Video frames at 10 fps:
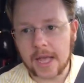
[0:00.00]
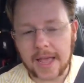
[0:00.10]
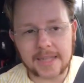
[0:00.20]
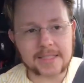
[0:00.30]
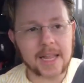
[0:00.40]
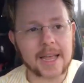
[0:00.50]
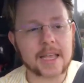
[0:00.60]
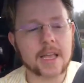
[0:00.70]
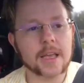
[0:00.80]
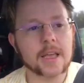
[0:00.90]
It's
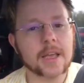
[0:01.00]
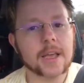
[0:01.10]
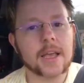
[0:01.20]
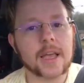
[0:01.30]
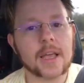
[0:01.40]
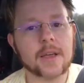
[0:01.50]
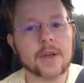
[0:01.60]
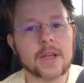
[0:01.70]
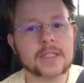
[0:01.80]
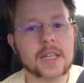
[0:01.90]
like
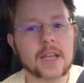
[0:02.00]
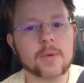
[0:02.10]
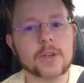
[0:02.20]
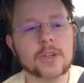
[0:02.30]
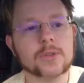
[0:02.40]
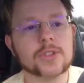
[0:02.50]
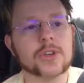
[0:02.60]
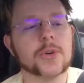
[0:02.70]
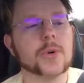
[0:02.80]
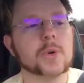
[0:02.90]
when you
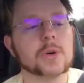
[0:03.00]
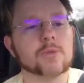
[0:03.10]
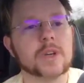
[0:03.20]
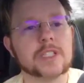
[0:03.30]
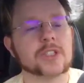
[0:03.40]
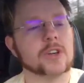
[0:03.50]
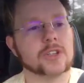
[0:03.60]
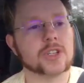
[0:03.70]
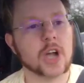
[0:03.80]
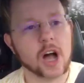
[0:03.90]
do
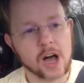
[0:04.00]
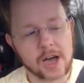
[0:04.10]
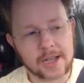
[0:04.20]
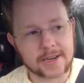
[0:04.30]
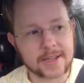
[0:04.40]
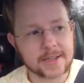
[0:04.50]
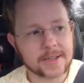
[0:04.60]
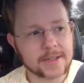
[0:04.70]
research on